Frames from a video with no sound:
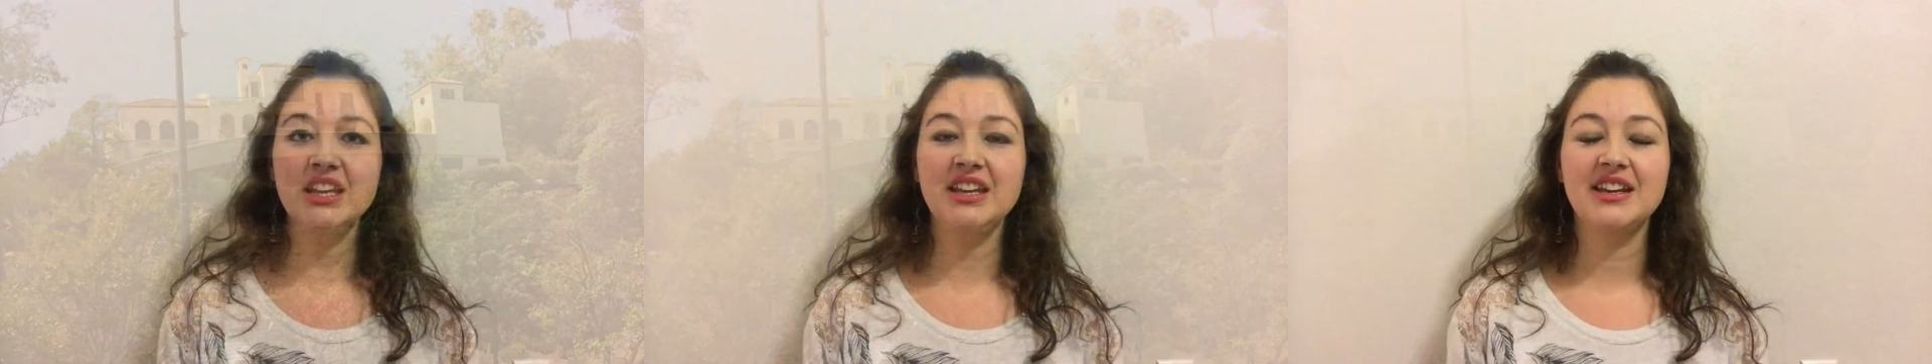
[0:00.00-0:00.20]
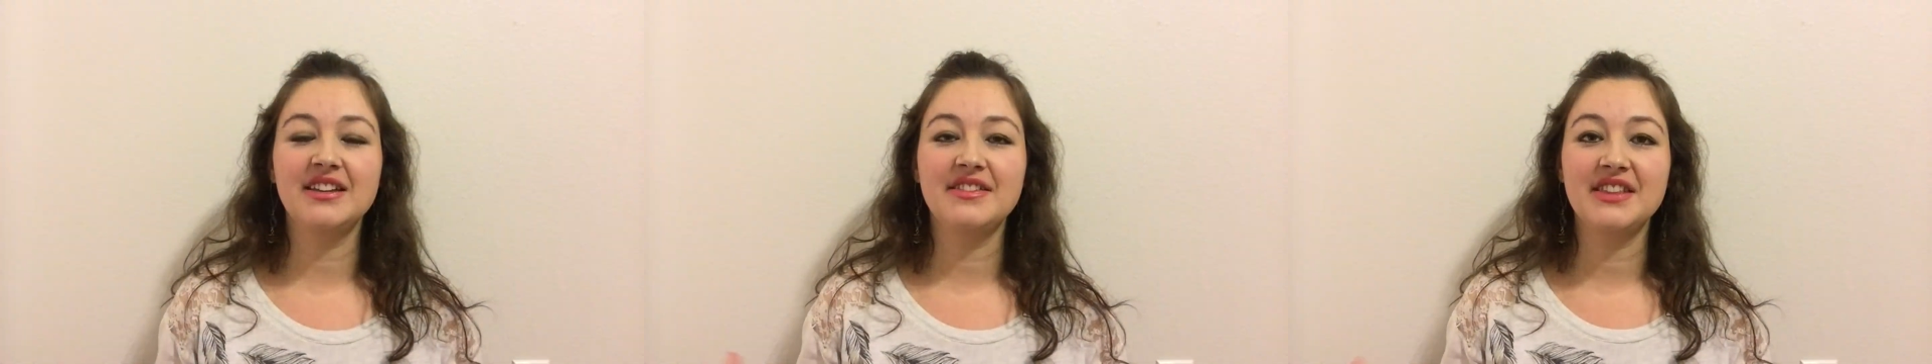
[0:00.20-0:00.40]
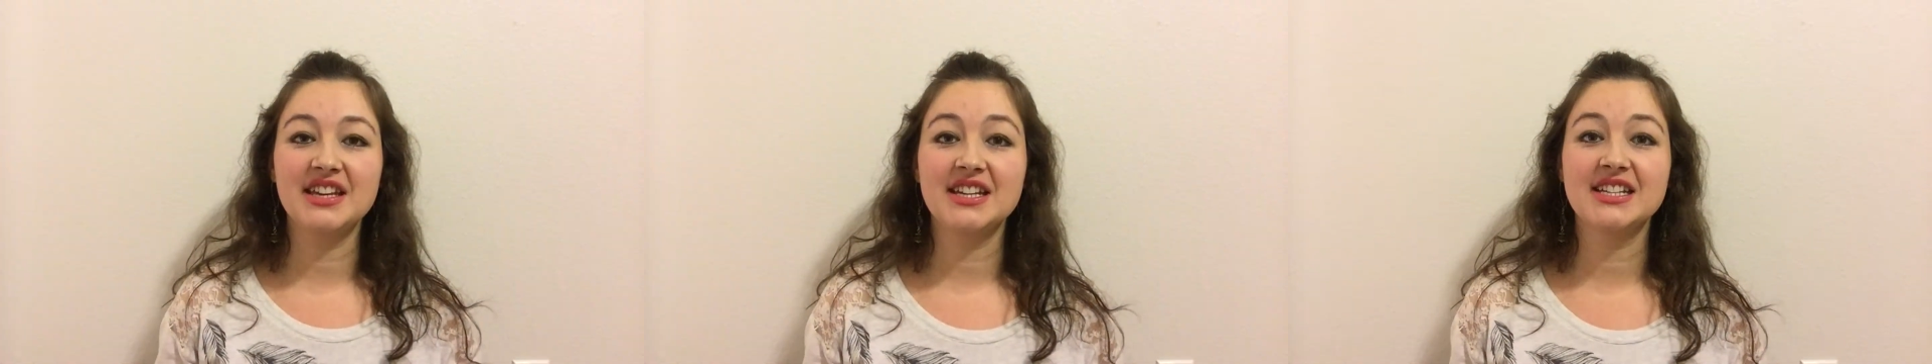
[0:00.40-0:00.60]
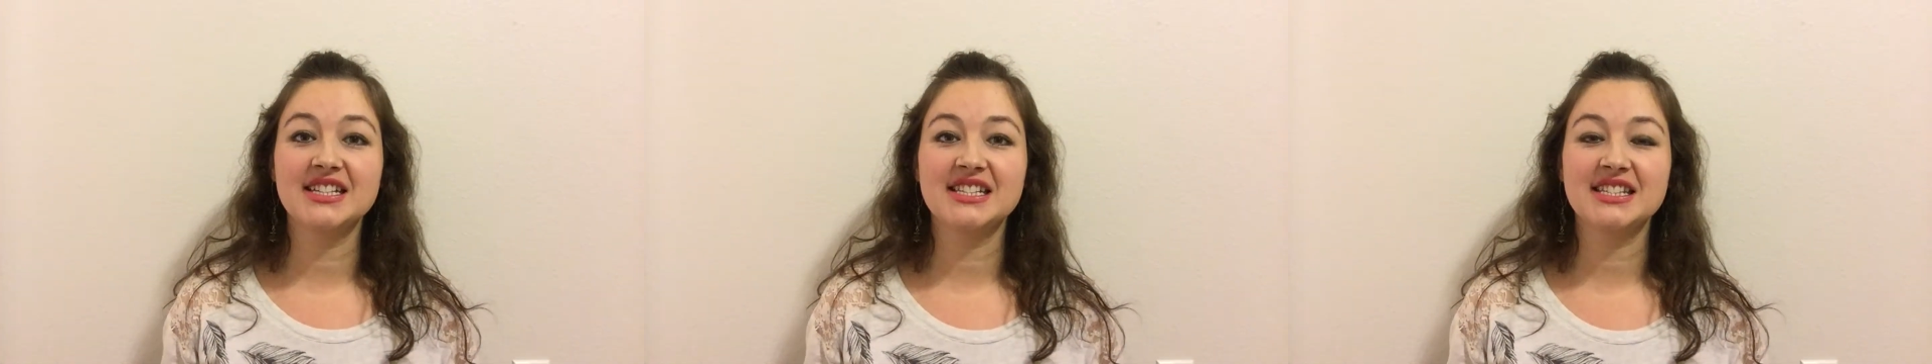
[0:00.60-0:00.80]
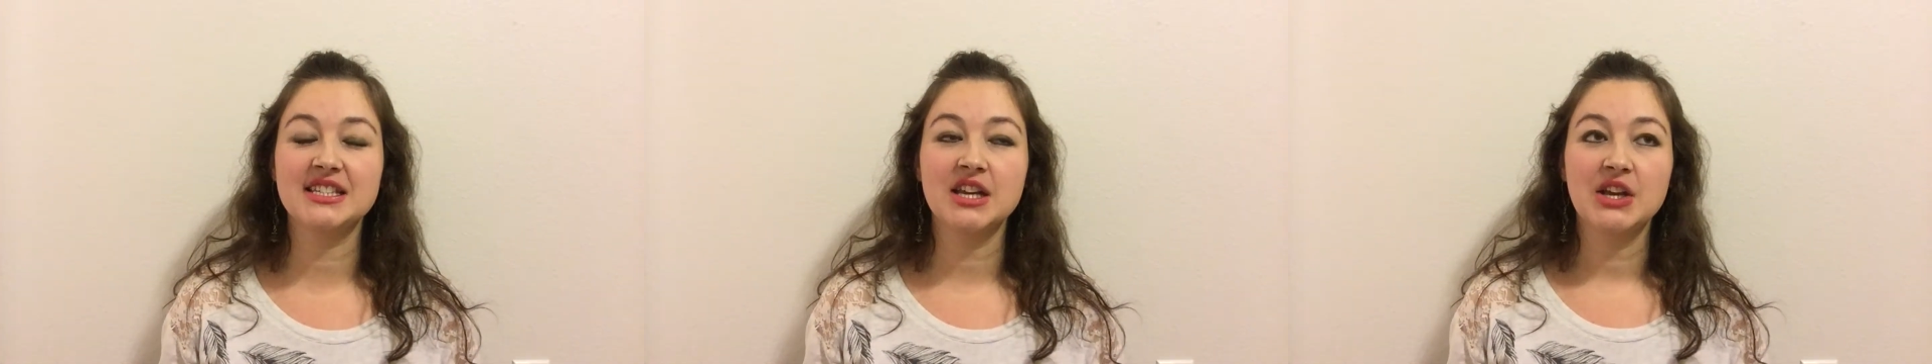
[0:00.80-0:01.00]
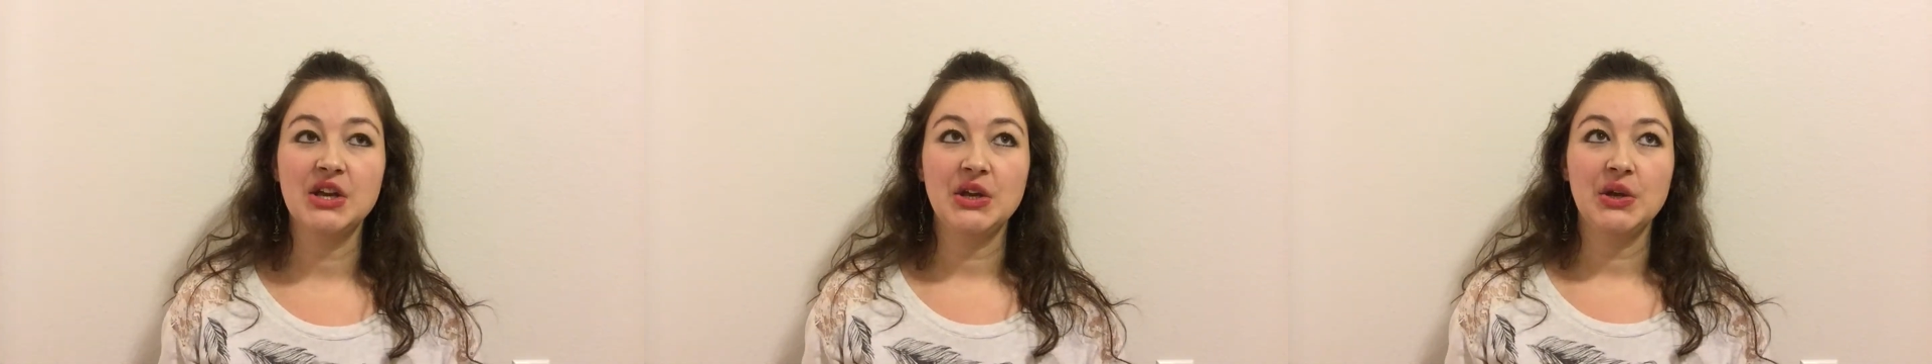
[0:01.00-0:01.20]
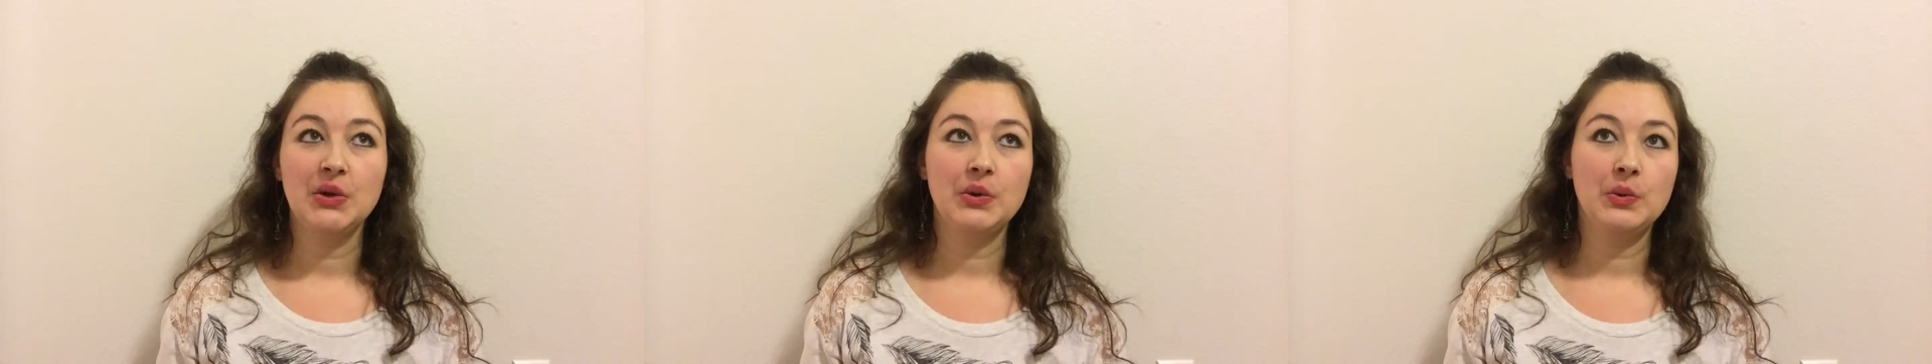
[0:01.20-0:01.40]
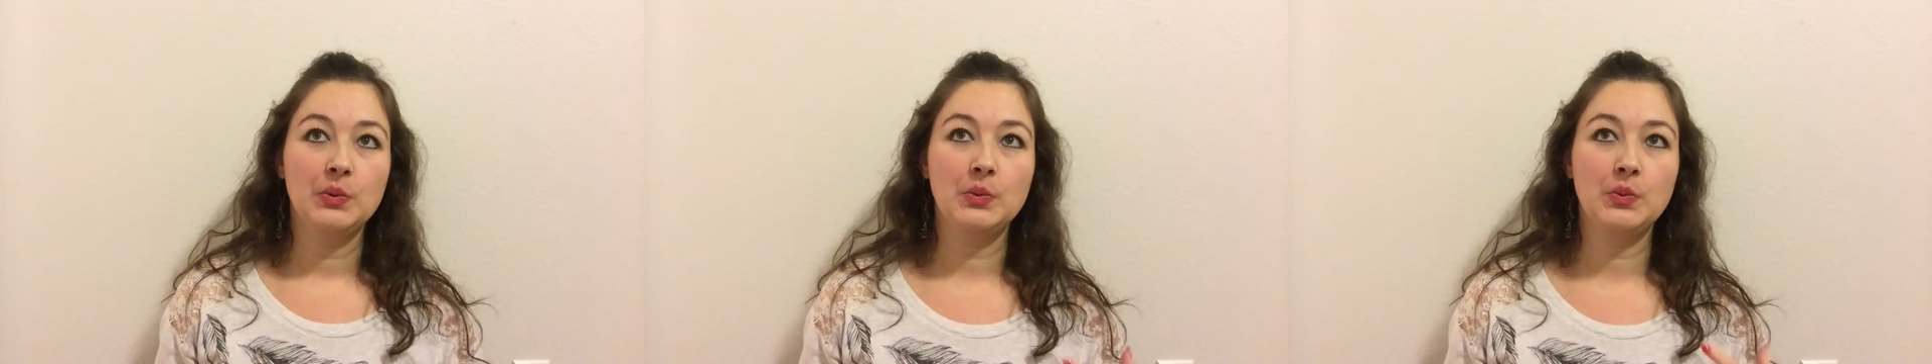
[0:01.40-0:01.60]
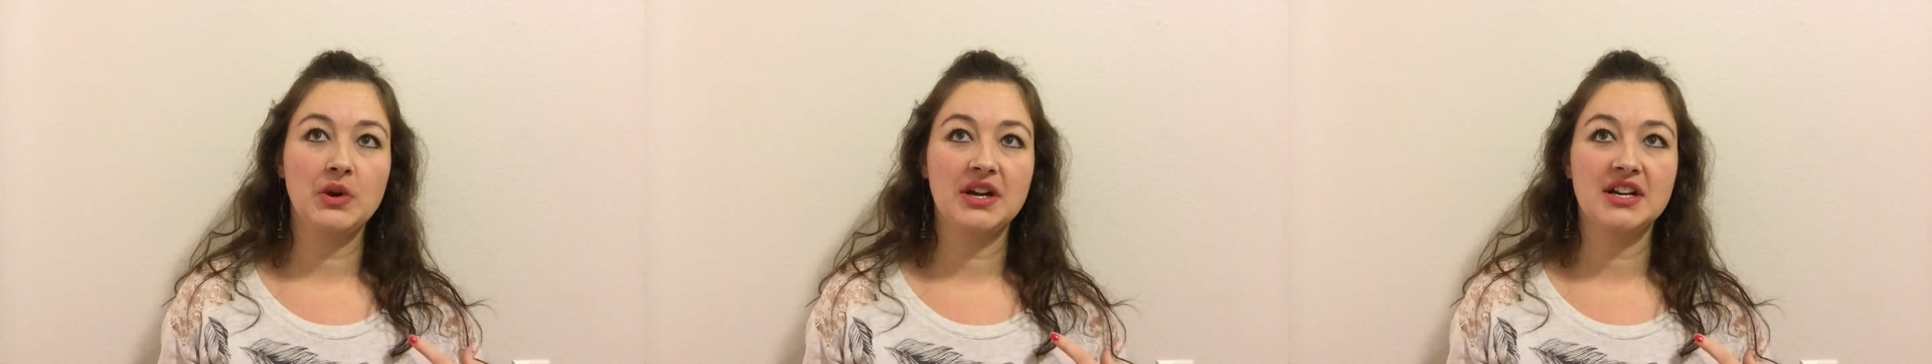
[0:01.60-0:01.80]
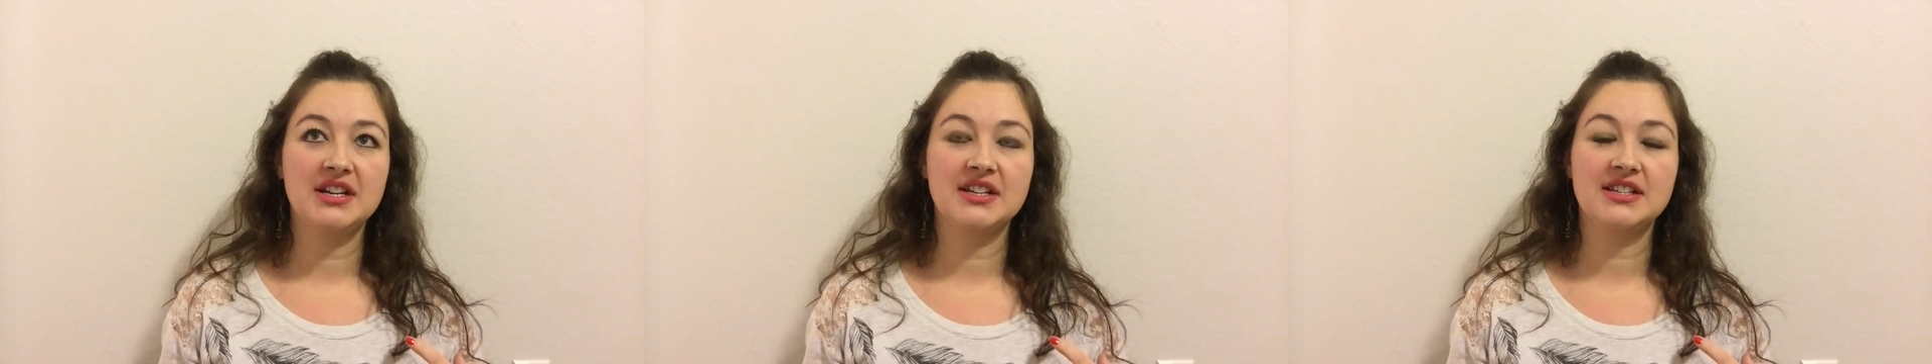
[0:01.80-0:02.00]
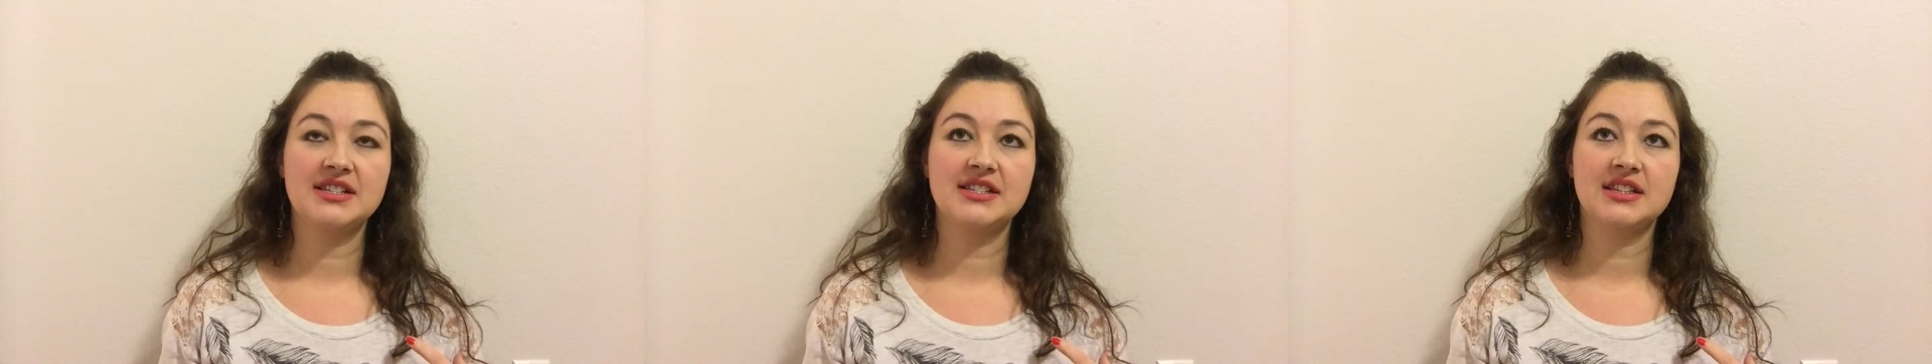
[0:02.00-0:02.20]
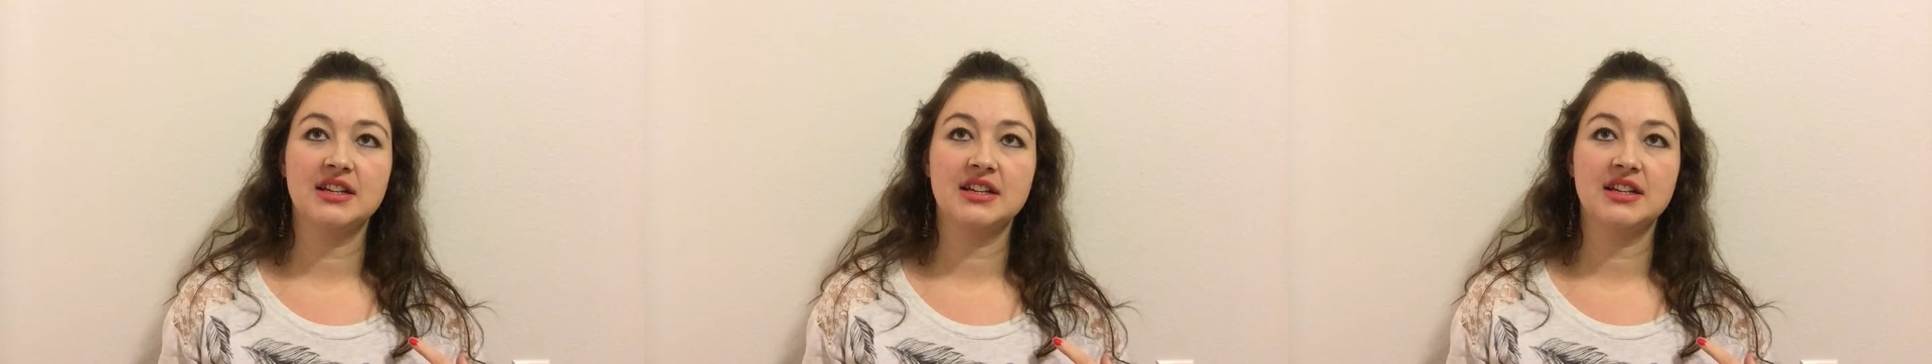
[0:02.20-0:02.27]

And this was